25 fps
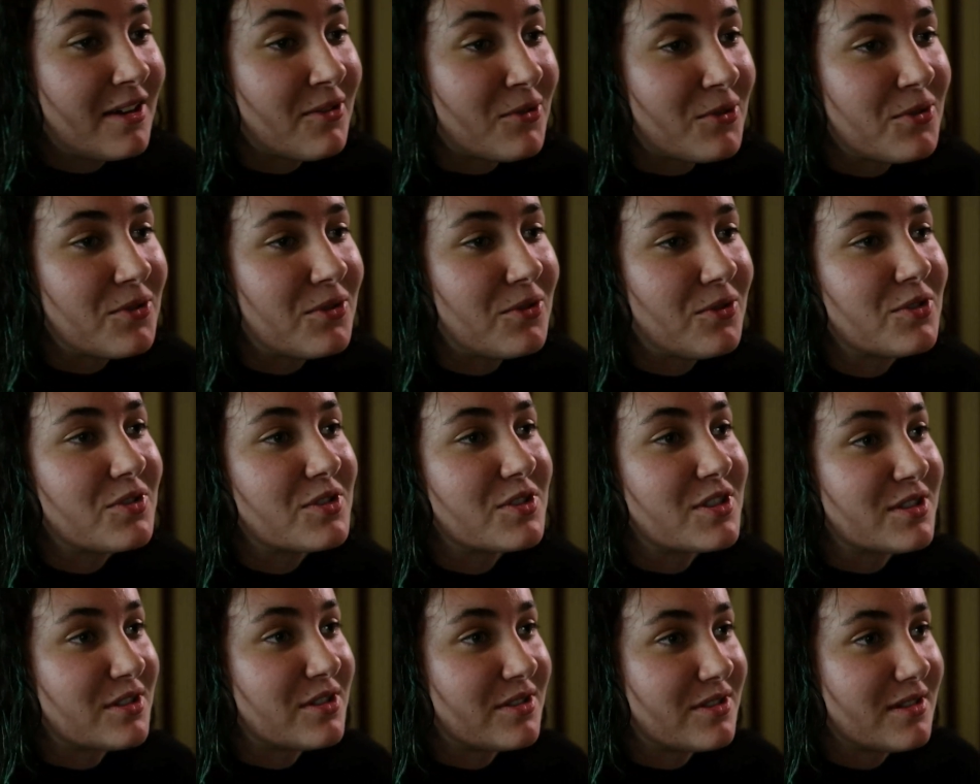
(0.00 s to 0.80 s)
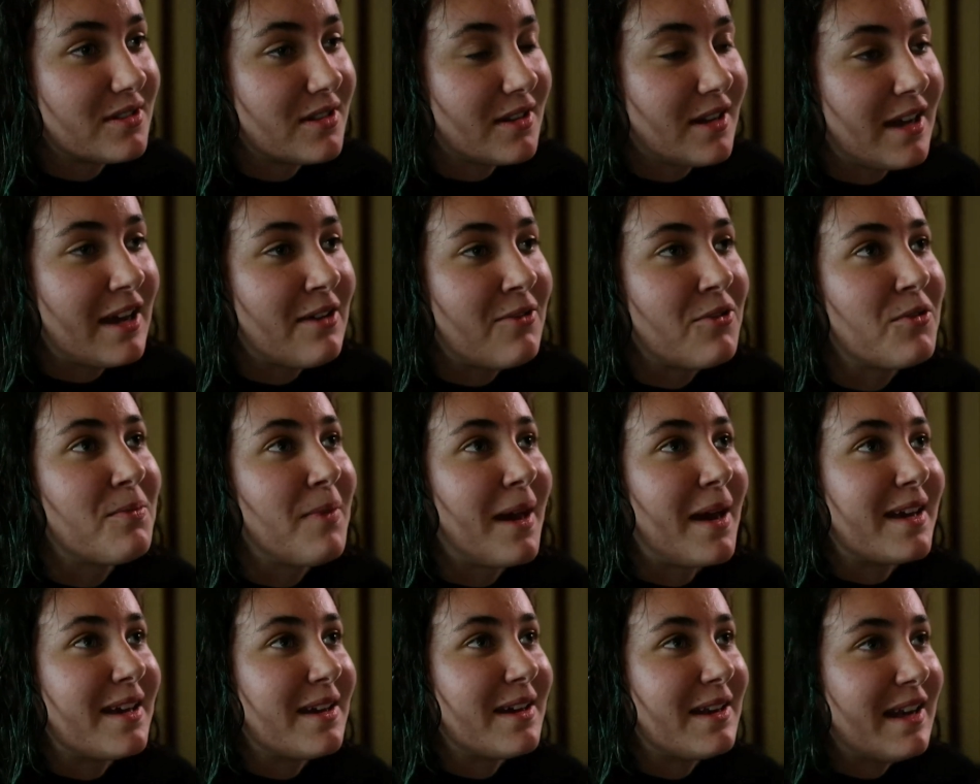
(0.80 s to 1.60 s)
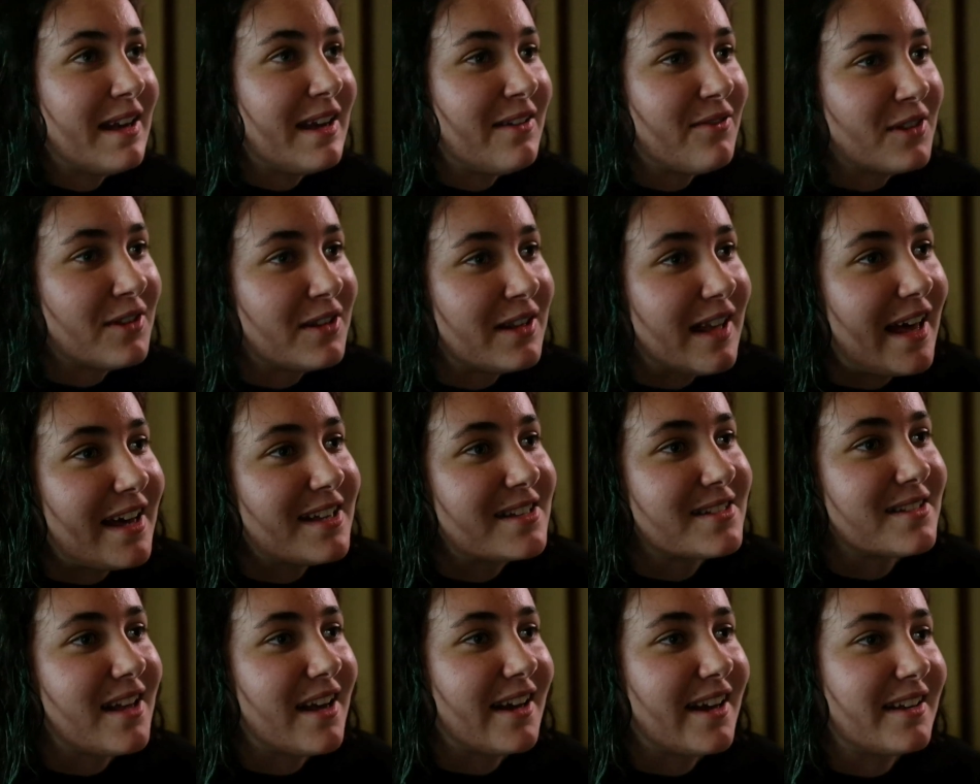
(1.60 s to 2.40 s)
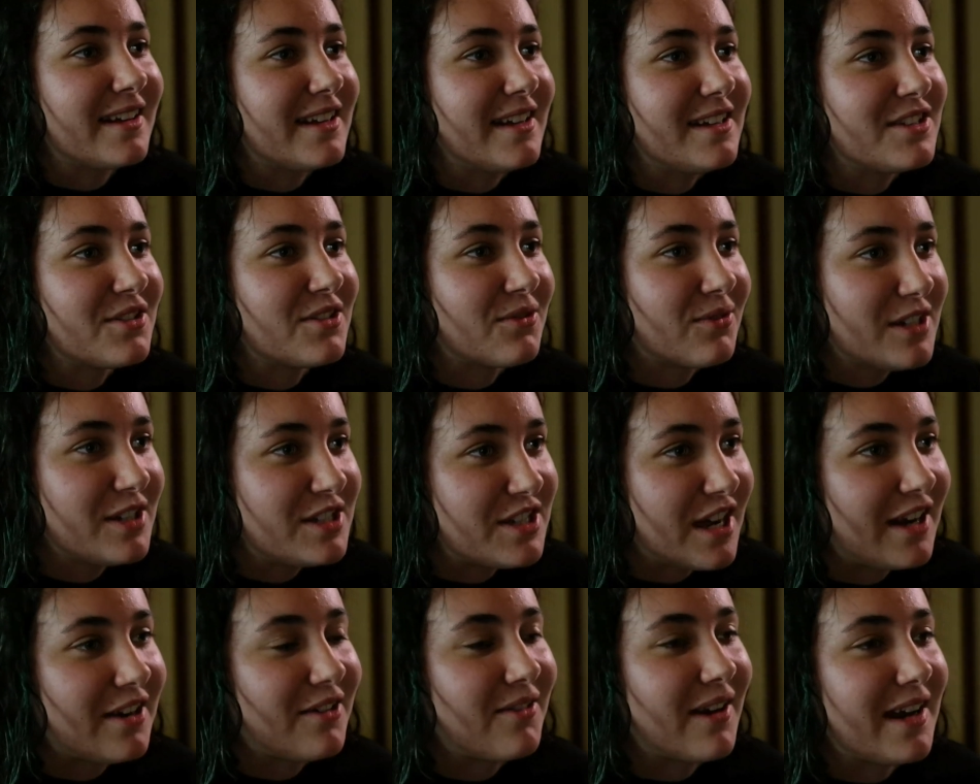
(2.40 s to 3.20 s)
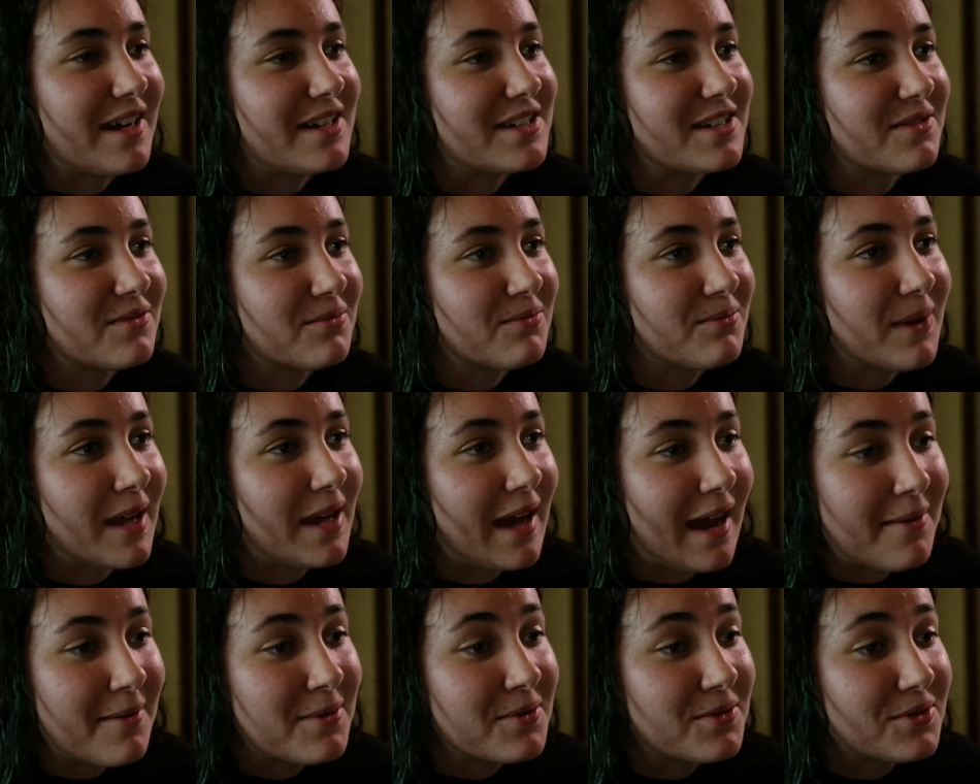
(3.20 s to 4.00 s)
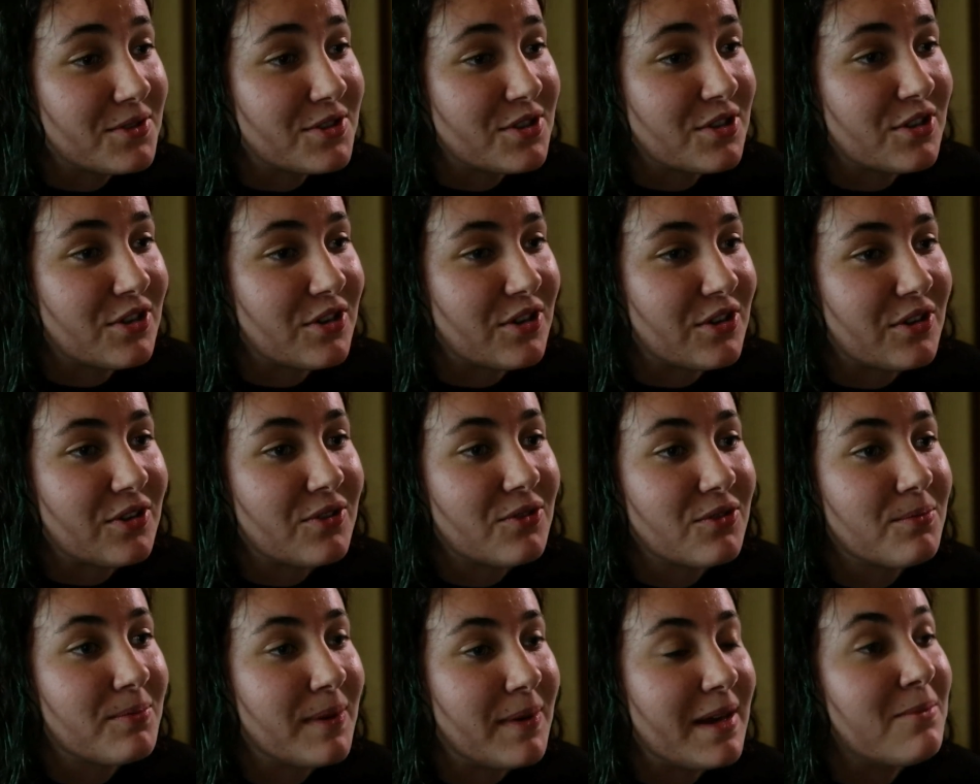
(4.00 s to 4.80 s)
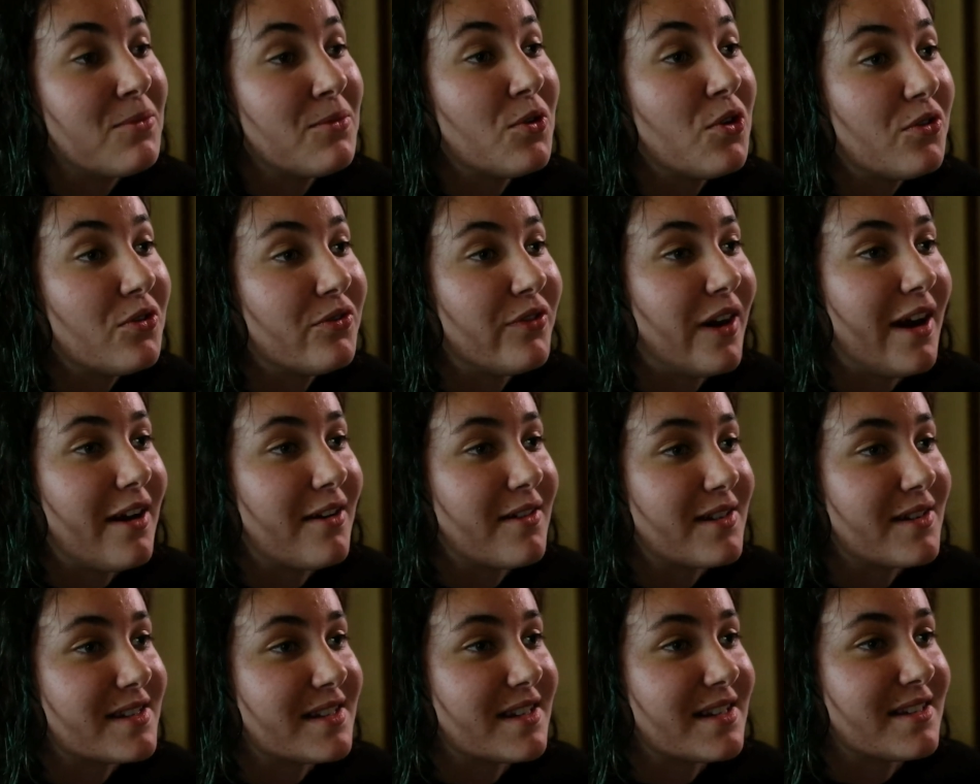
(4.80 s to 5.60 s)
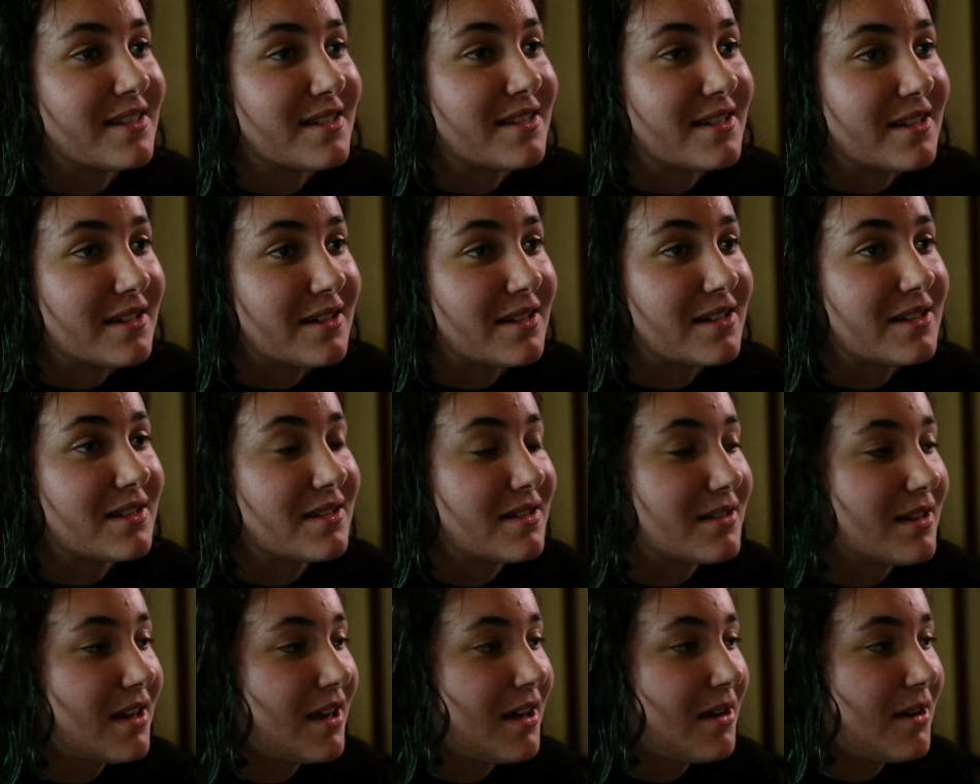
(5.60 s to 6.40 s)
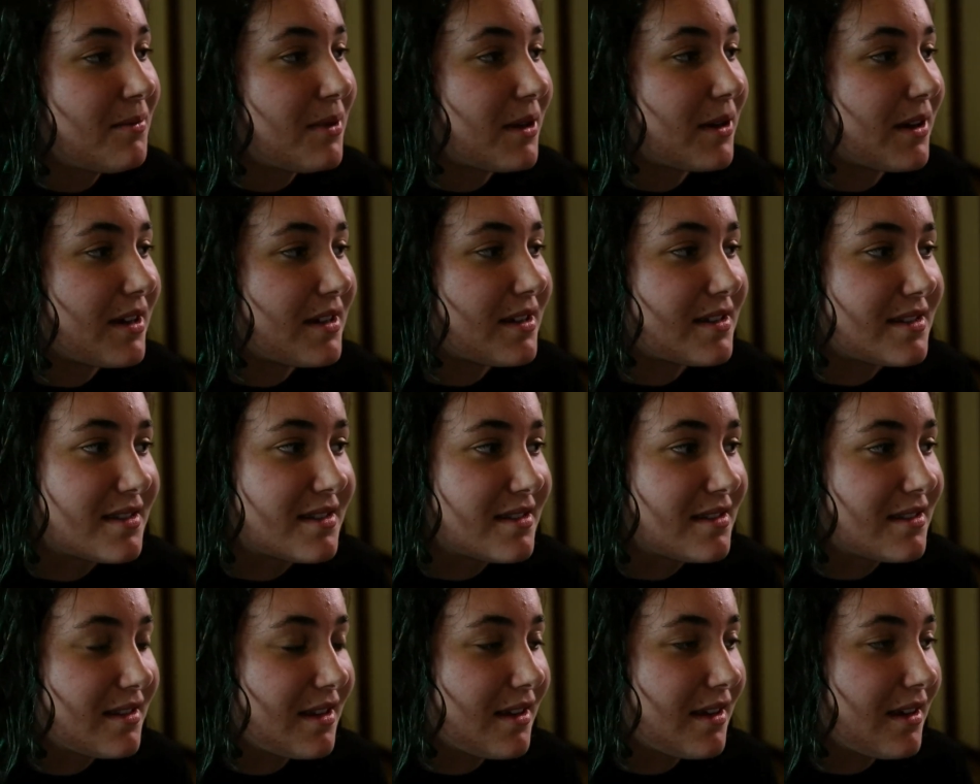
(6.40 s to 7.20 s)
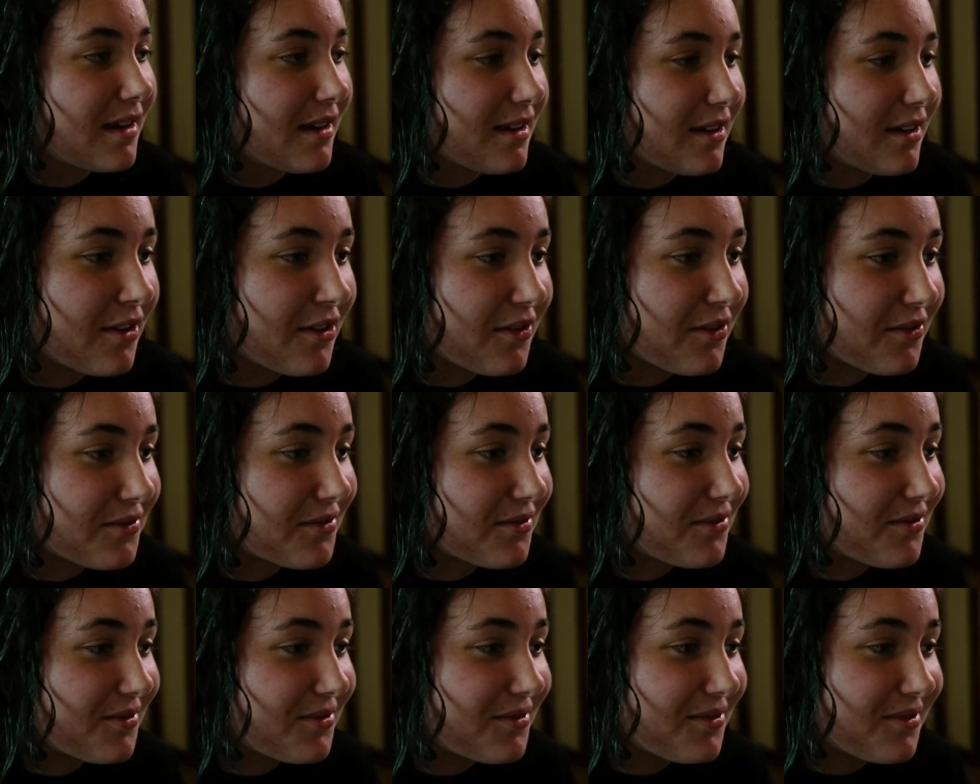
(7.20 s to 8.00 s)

It will make it even less likely to regenerate and be able to be more fire resistant because of